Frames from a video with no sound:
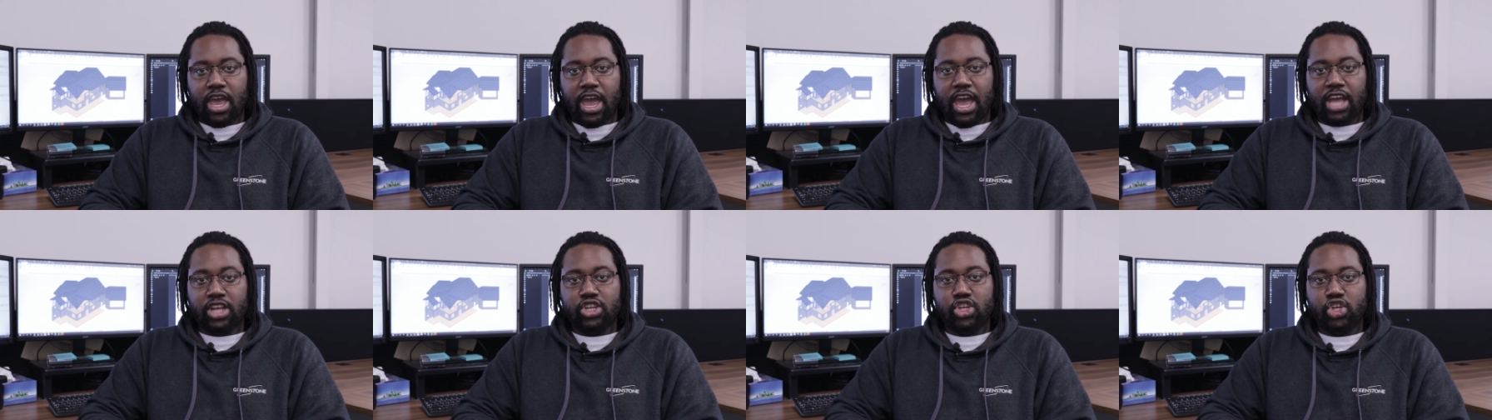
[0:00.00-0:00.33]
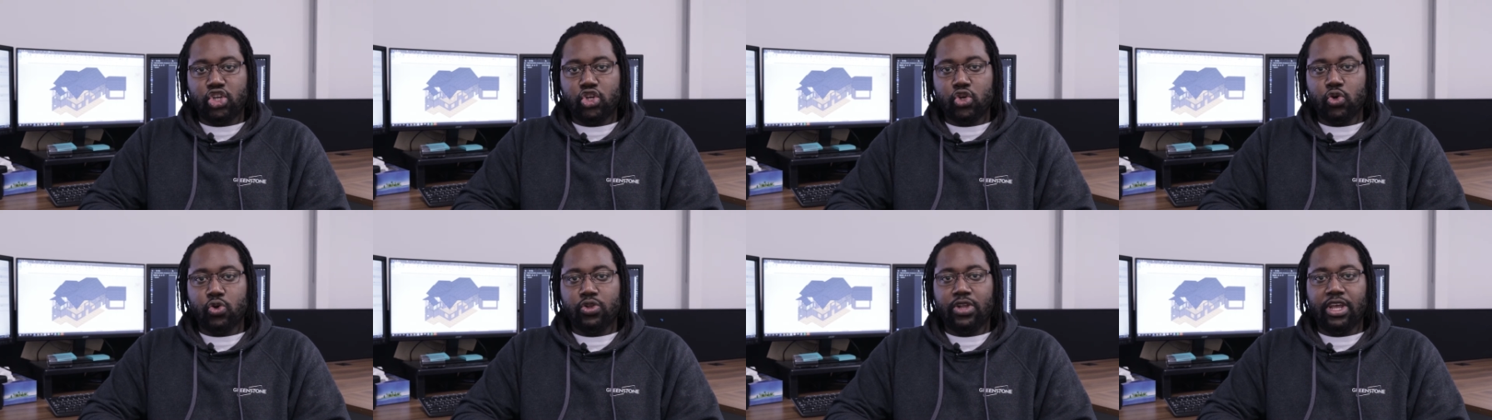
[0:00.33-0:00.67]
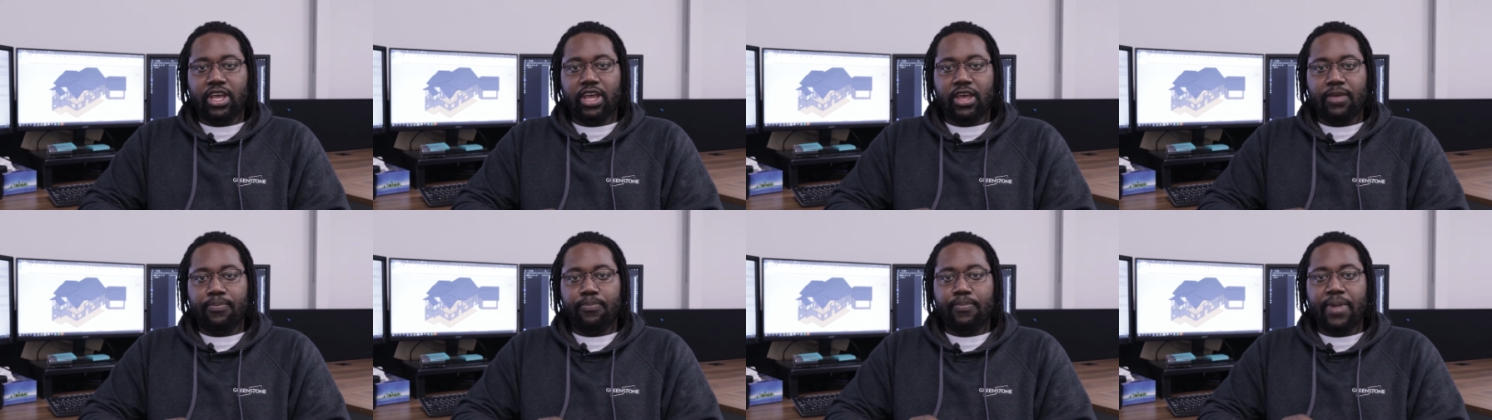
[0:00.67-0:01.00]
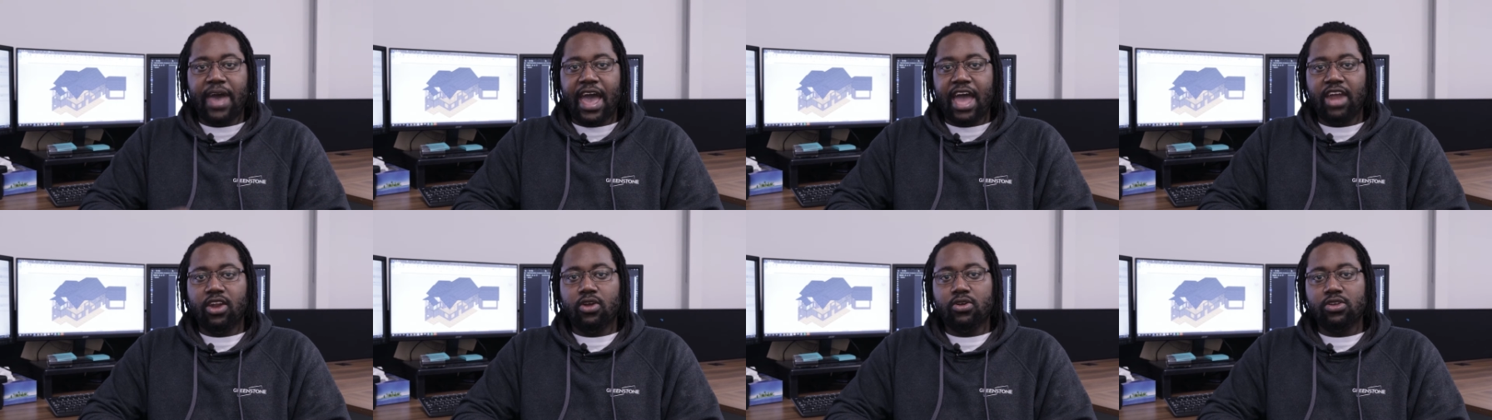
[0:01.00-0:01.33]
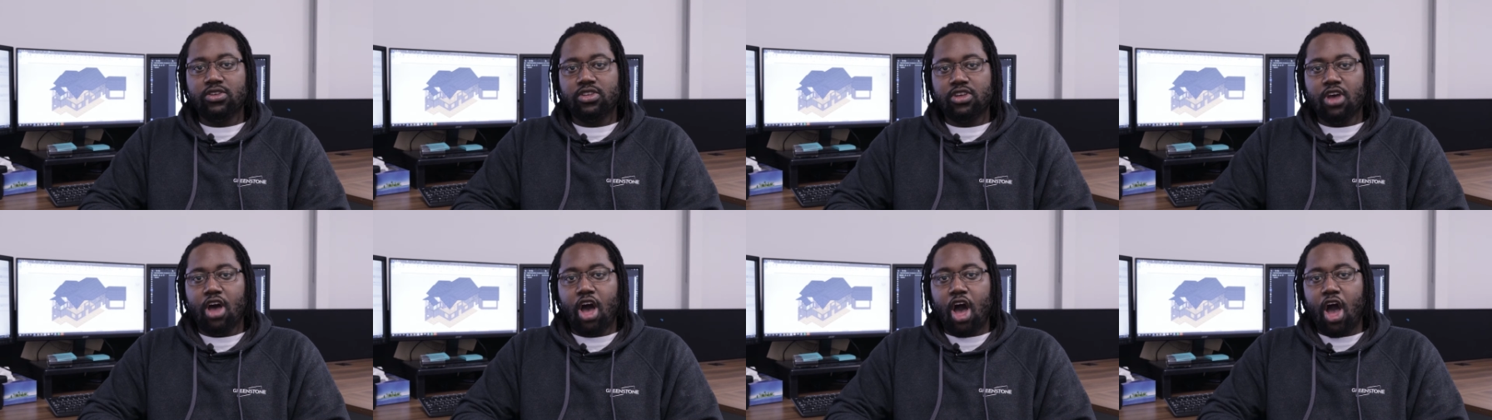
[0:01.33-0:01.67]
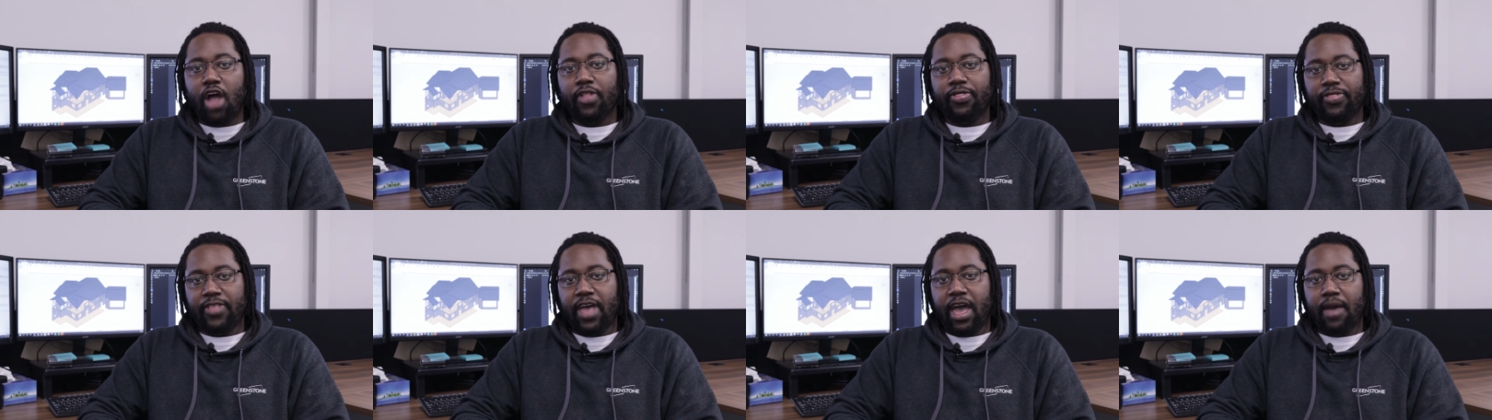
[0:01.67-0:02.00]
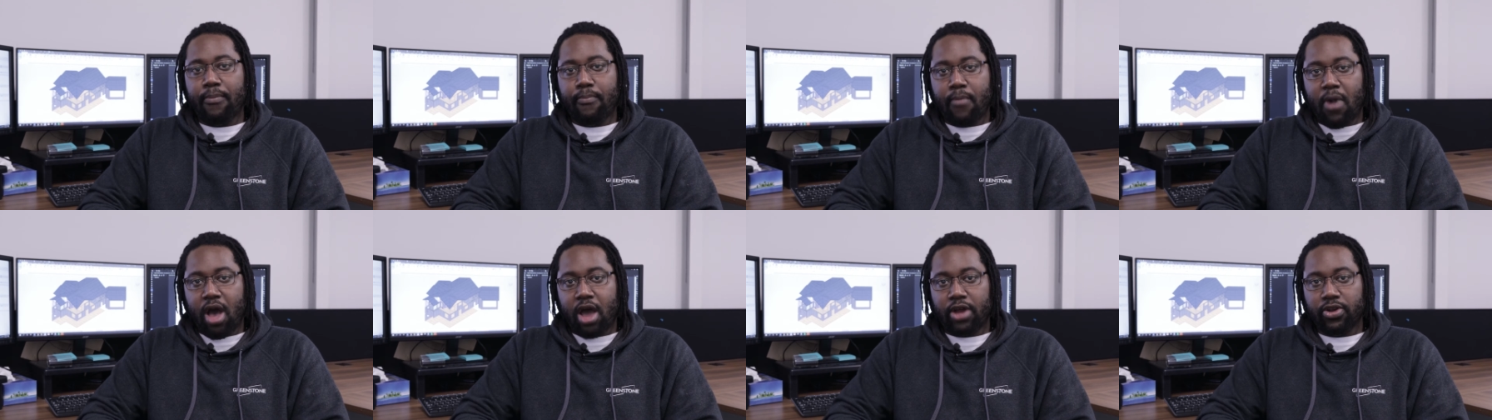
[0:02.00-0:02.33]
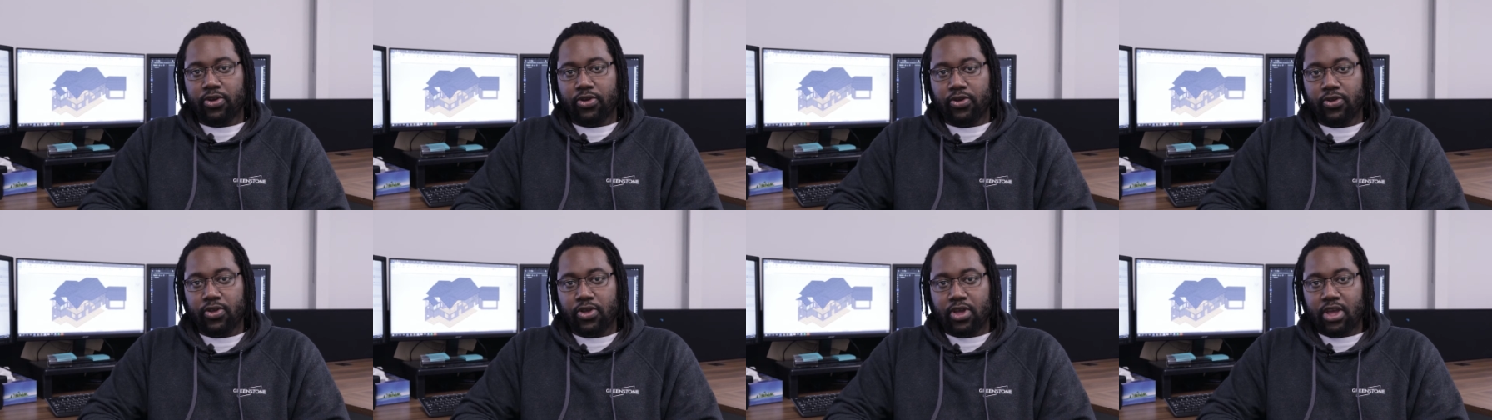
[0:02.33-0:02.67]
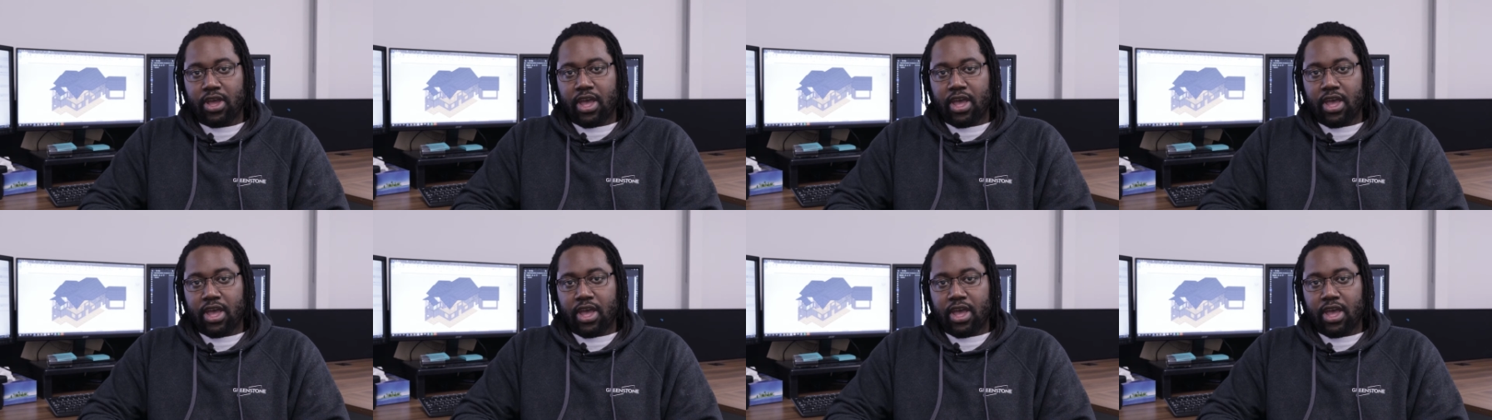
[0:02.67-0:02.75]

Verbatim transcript: and show the panels on that model.